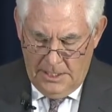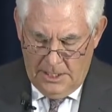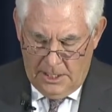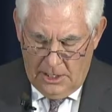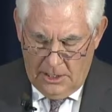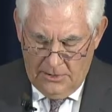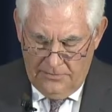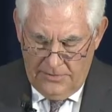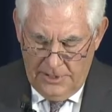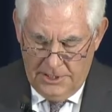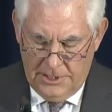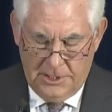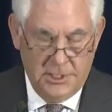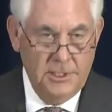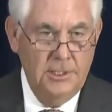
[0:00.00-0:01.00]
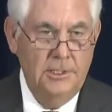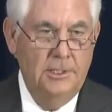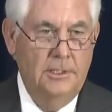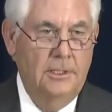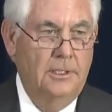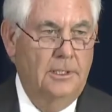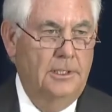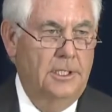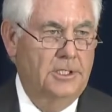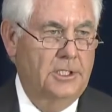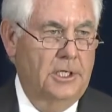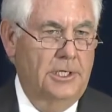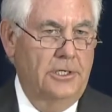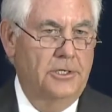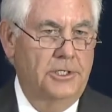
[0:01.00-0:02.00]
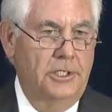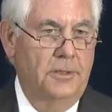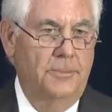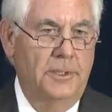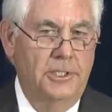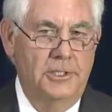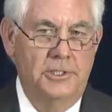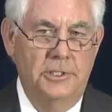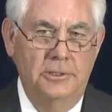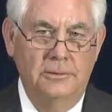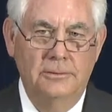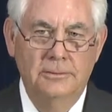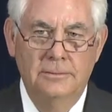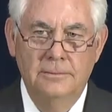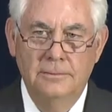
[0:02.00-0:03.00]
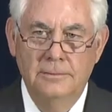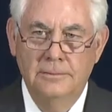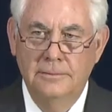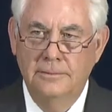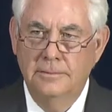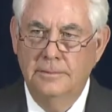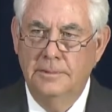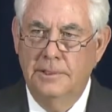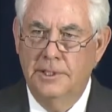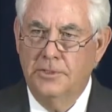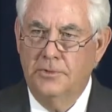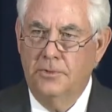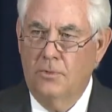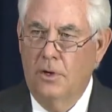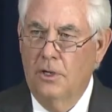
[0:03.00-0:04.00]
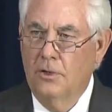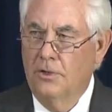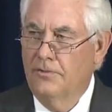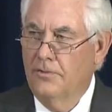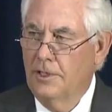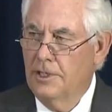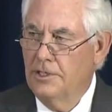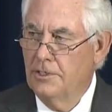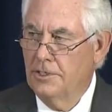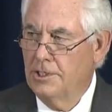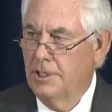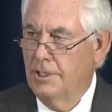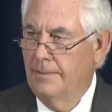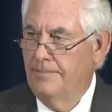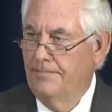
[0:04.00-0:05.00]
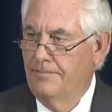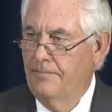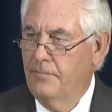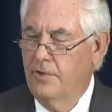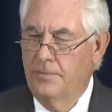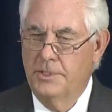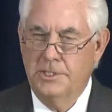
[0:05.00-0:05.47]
All of this is a leadership issue. It's the role of leadership from the